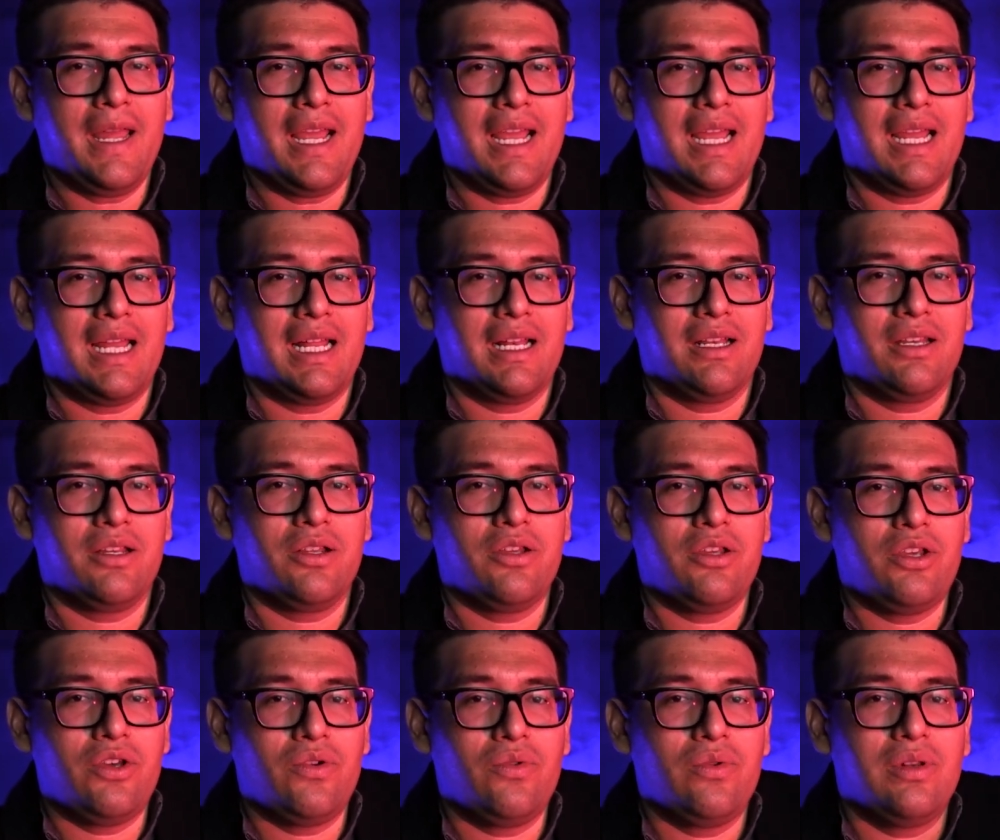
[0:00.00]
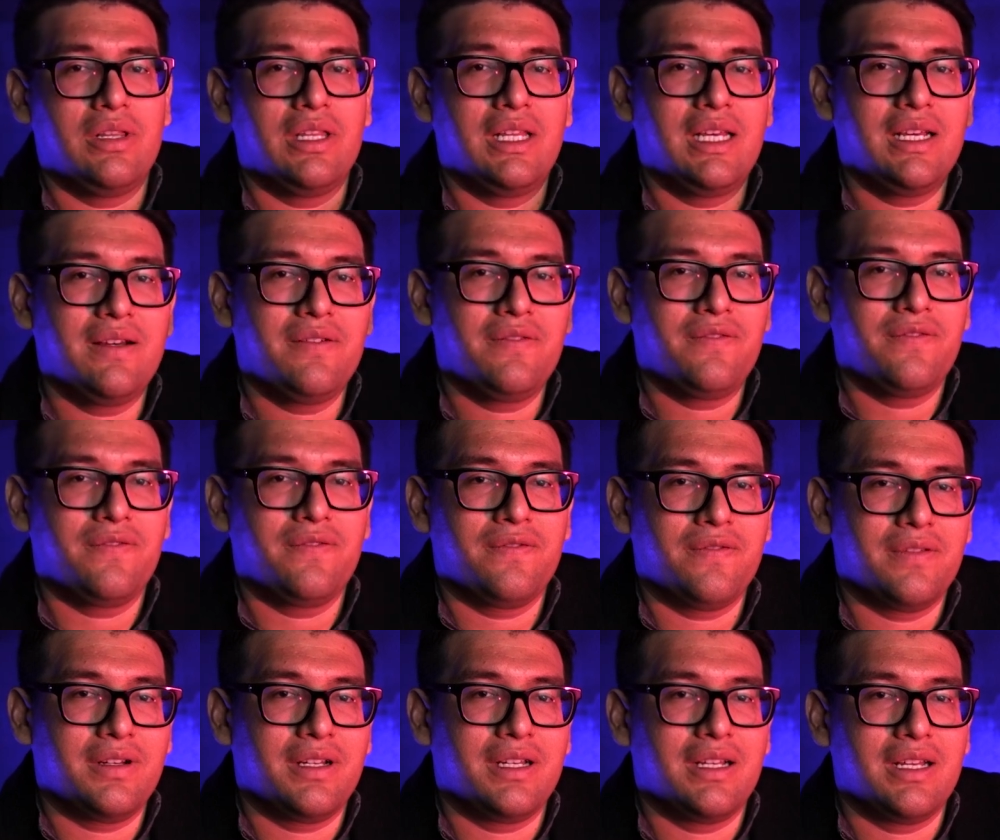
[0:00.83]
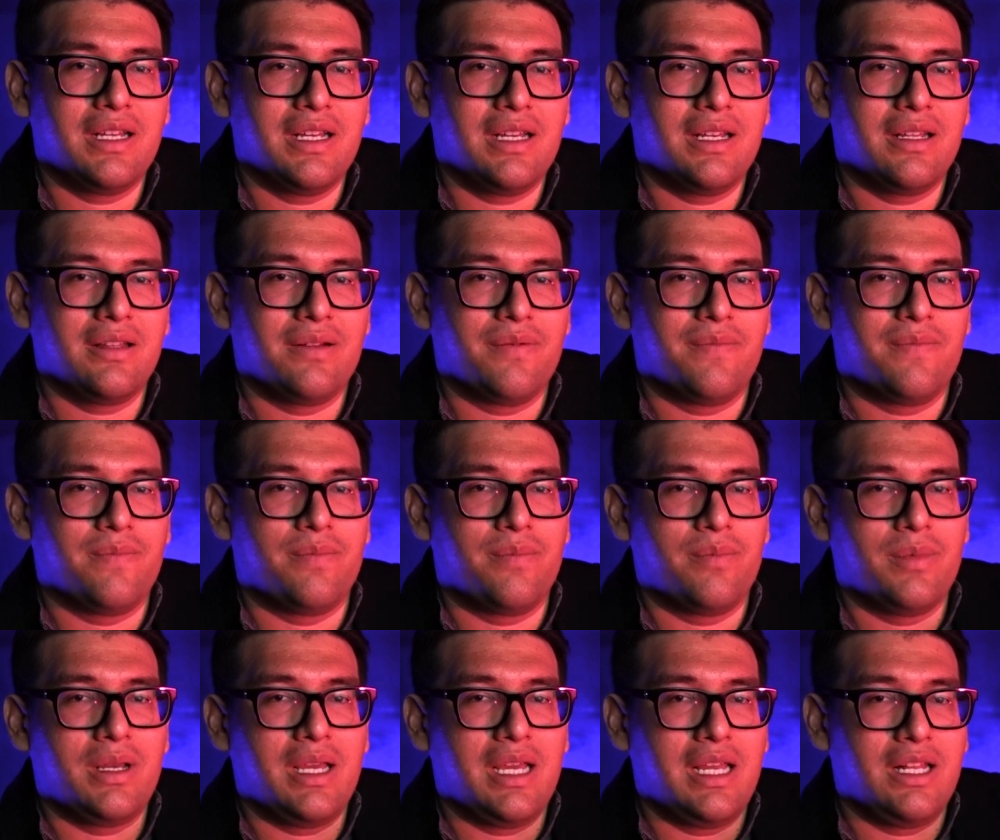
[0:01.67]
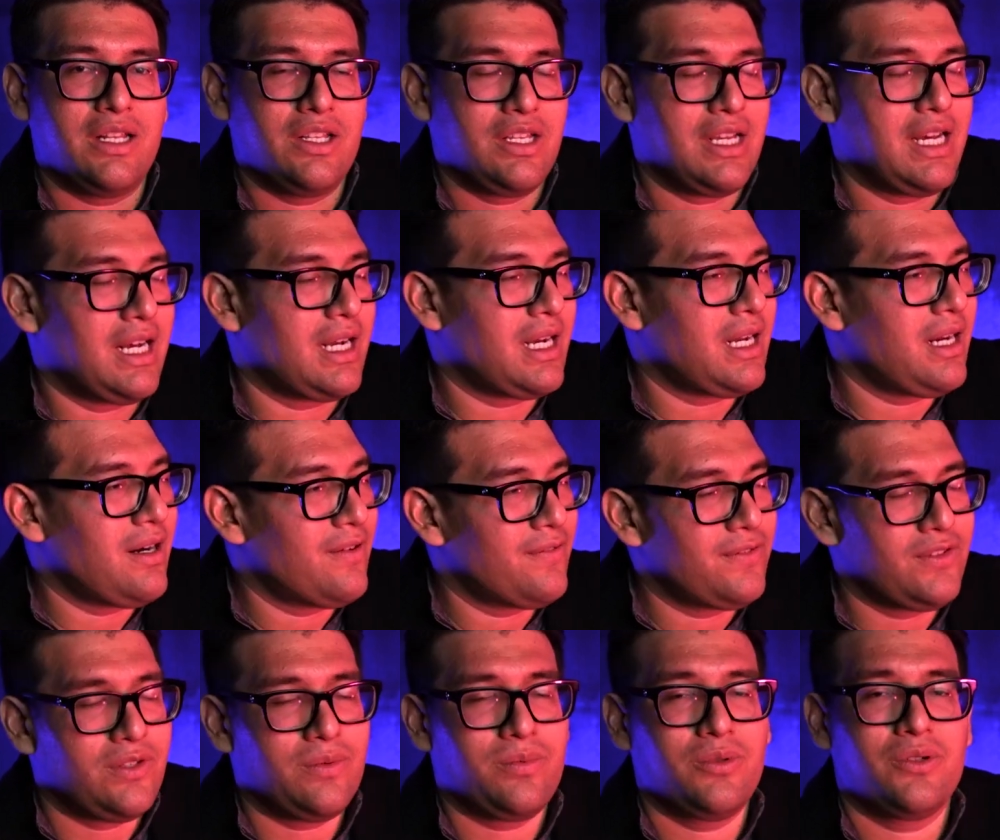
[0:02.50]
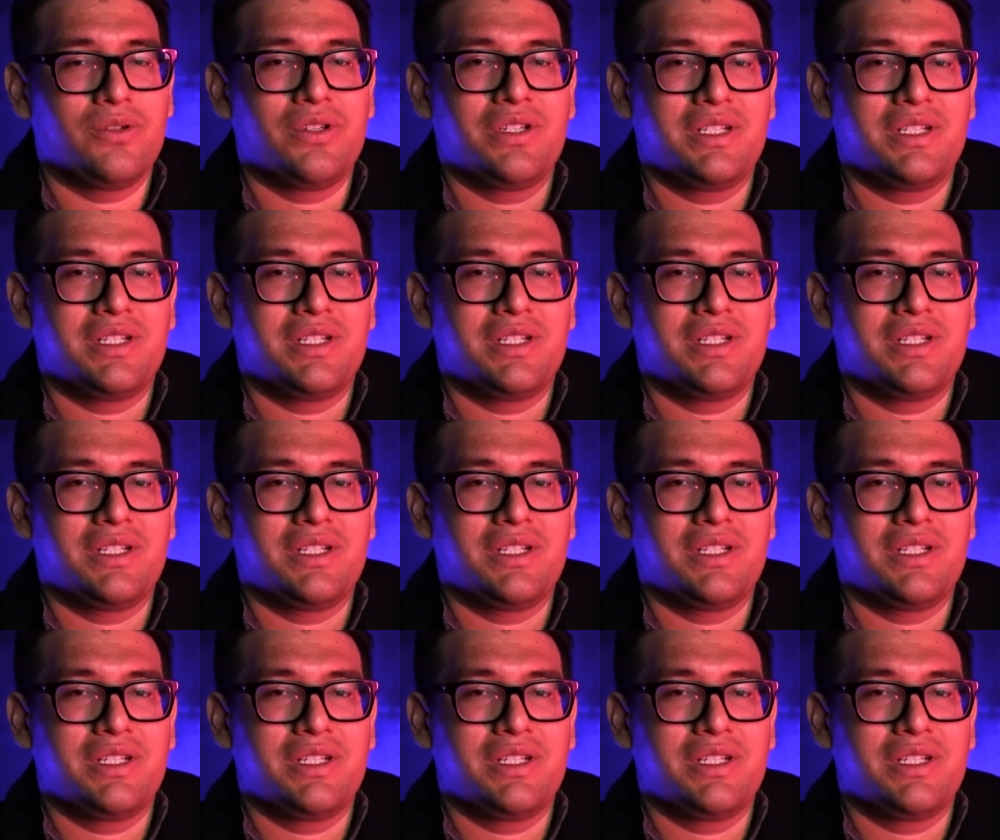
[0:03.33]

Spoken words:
And you live in a comfortable